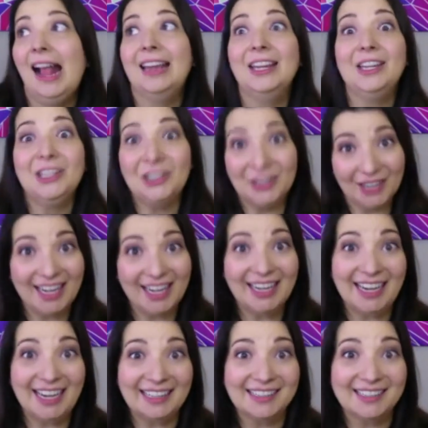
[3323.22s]
you get it
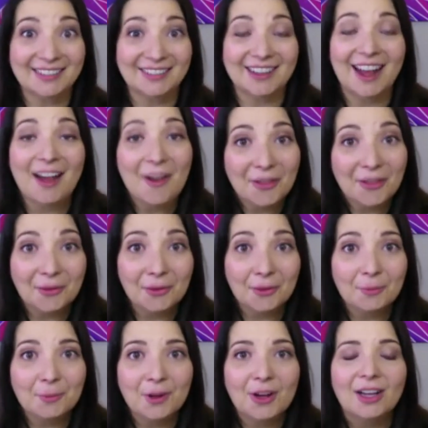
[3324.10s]
answered on the
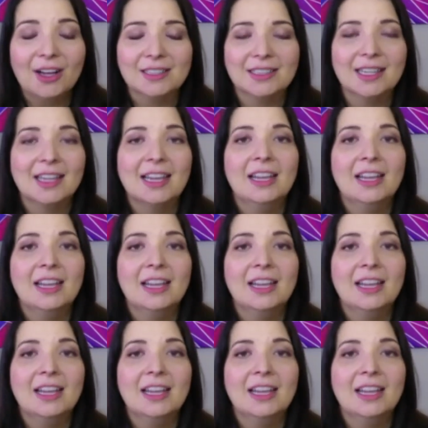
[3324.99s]
group calls.